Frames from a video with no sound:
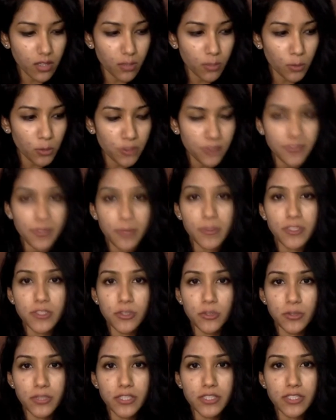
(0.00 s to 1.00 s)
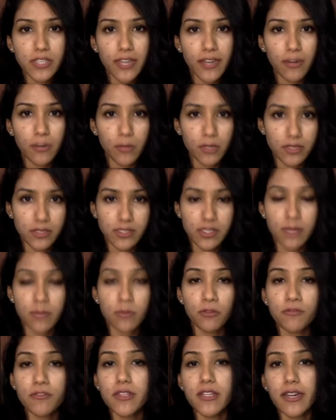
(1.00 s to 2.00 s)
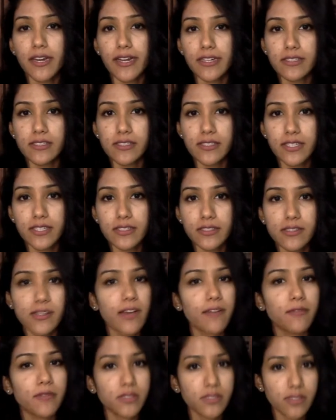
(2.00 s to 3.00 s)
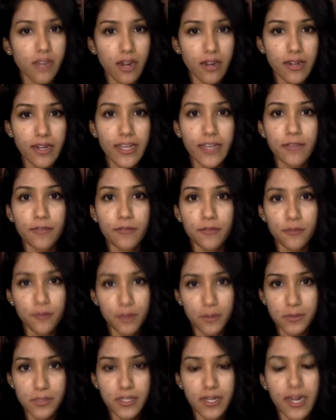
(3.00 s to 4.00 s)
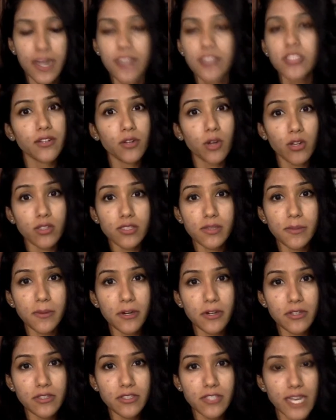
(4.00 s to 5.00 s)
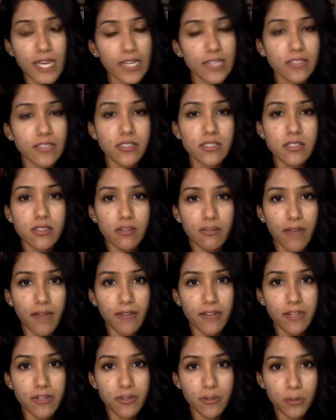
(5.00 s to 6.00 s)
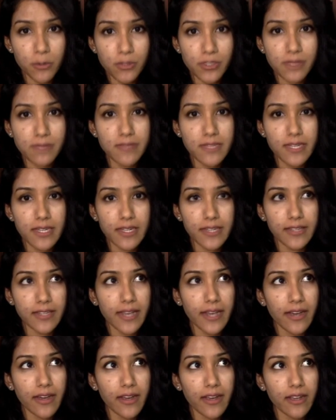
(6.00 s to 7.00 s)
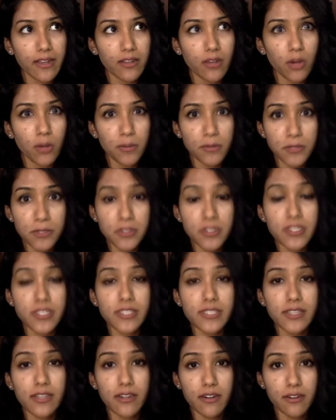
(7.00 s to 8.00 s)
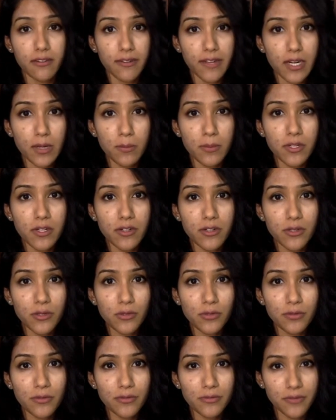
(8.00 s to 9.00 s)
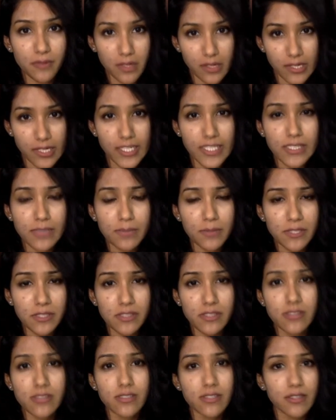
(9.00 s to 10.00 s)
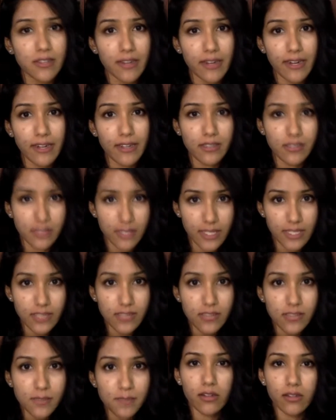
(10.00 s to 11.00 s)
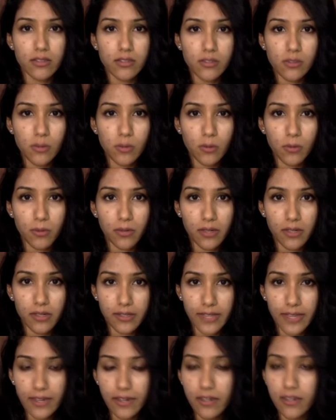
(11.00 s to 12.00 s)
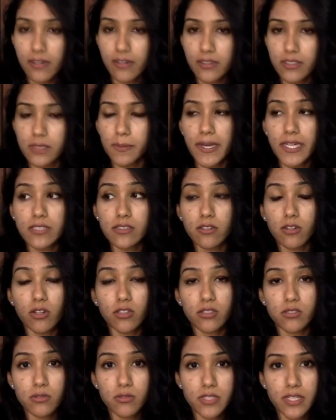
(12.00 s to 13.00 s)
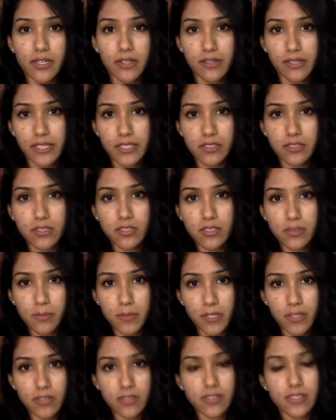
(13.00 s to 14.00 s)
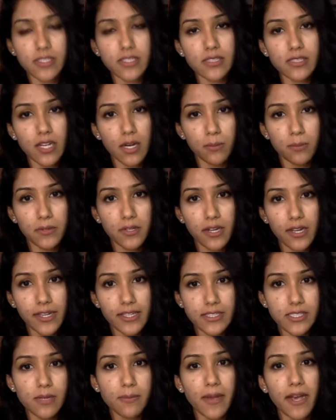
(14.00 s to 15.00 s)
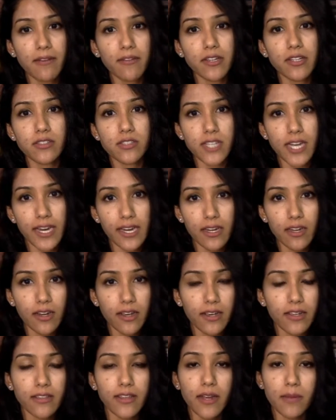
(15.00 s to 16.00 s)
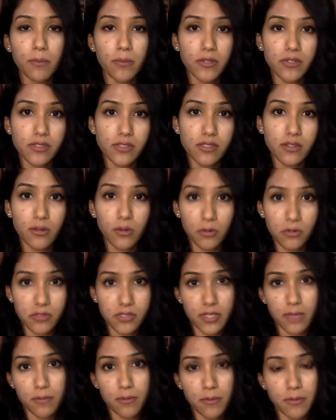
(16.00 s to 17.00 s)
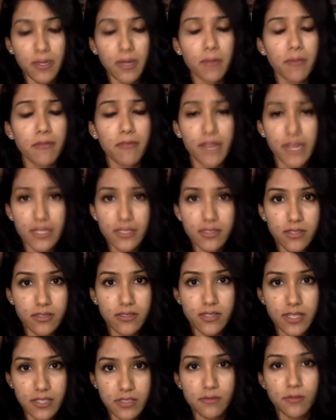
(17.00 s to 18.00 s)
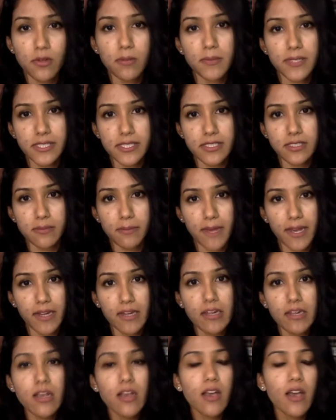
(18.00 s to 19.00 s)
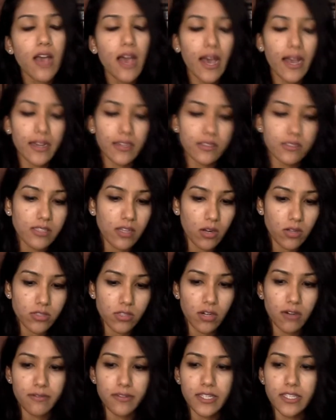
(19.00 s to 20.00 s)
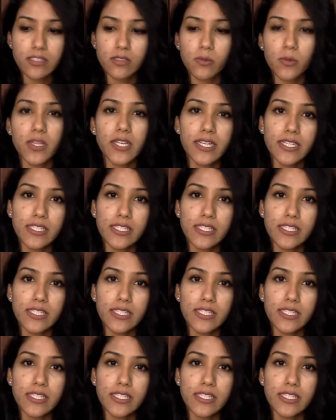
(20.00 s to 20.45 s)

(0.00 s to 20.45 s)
Both of them are Jewish, and once they move to the United States, they have to start life from scratch. It talks about the challenges of having to do something like that and the opportunities that are available to release prisoners in the United States. So then it spans across 2 generations because this couple ends up having a child, and that person grows up to become a very successful businessman, and it sort of deals with